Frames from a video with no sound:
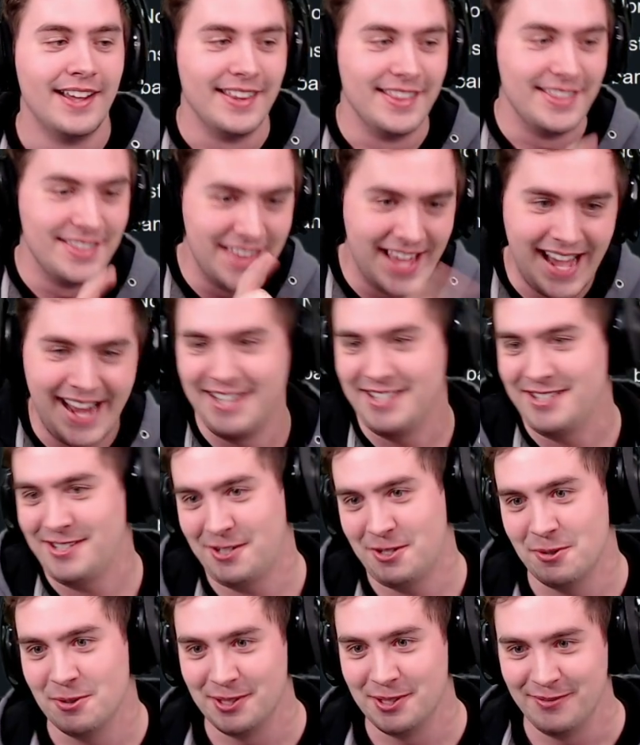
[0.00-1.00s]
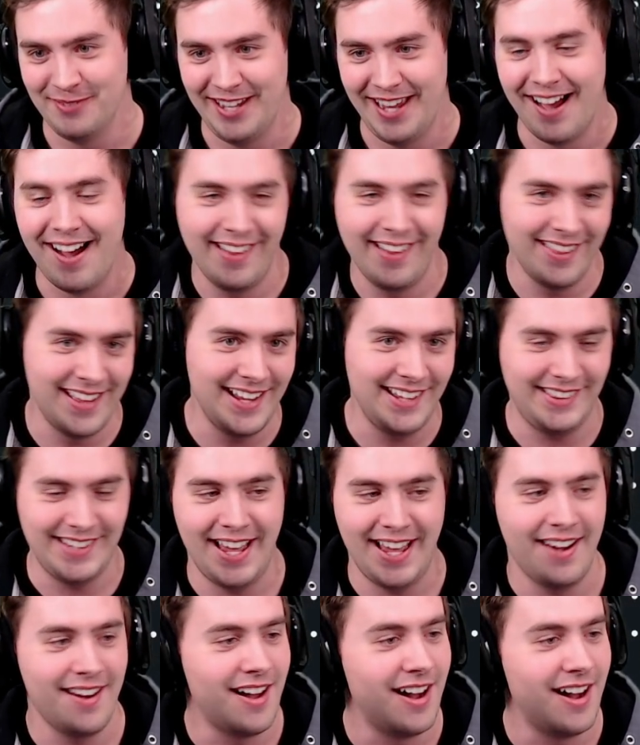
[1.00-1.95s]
That is cool to me. I like that.